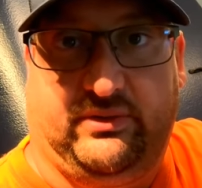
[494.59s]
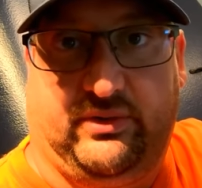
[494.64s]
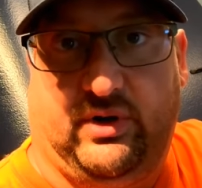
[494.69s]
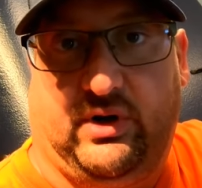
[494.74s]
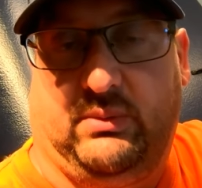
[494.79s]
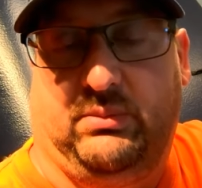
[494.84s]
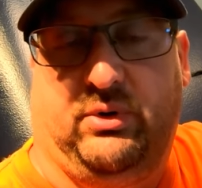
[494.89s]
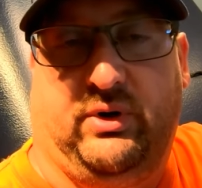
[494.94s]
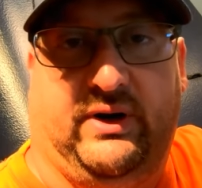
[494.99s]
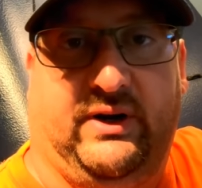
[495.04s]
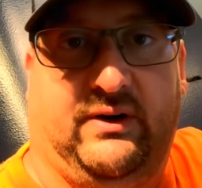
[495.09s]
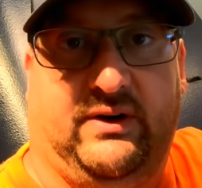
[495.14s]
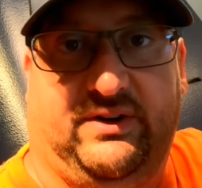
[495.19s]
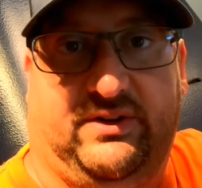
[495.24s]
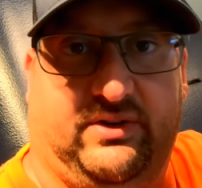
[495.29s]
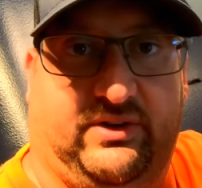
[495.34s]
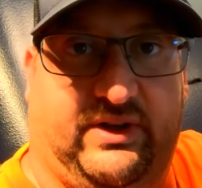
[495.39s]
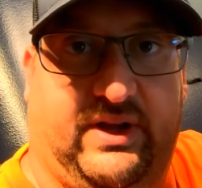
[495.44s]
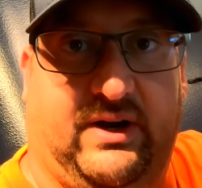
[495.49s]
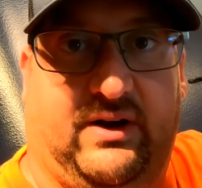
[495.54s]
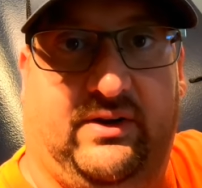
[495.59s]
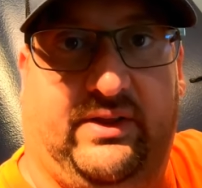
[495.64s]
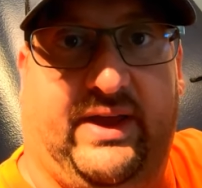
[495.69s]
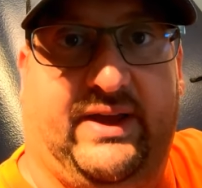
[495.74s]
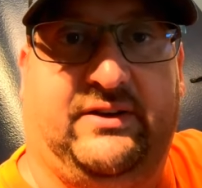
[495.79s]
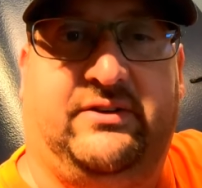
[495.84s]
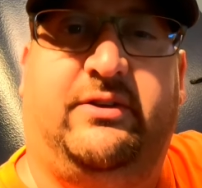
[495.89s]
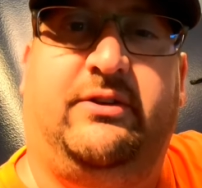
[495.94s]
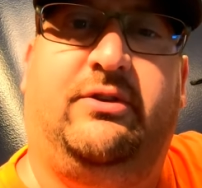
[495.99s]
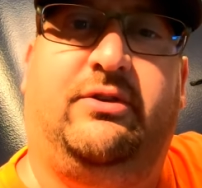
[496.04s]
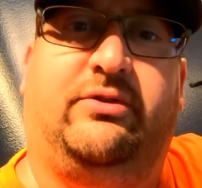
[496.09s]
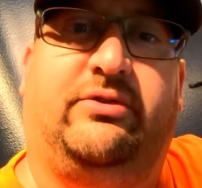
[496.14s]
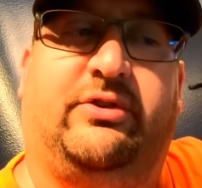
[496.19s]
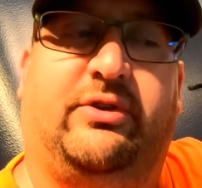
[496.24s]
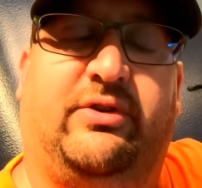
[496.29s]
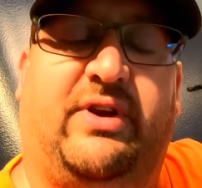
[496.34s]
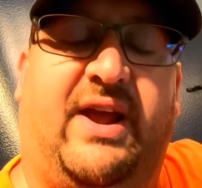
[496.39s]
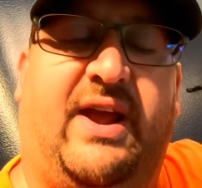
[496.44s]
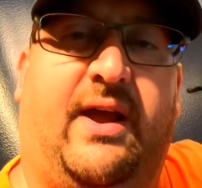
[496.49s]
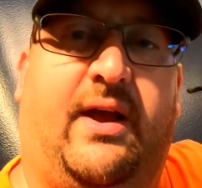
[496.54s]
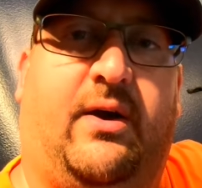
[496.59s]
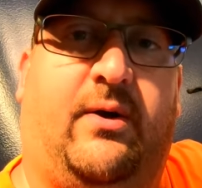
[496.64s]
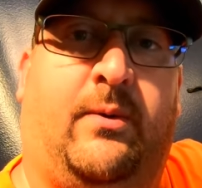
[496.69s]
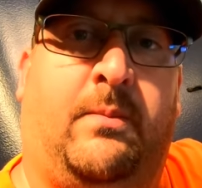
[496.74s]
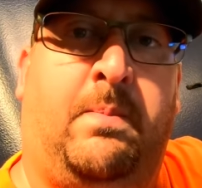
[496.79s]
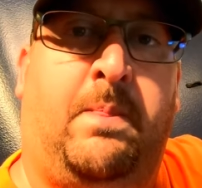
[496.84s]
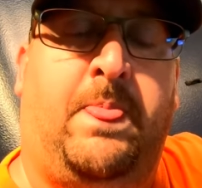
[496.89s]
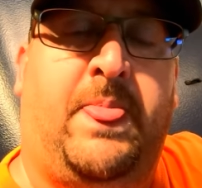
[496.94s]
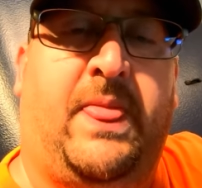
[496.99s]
the carburetor, he took care of that too. So now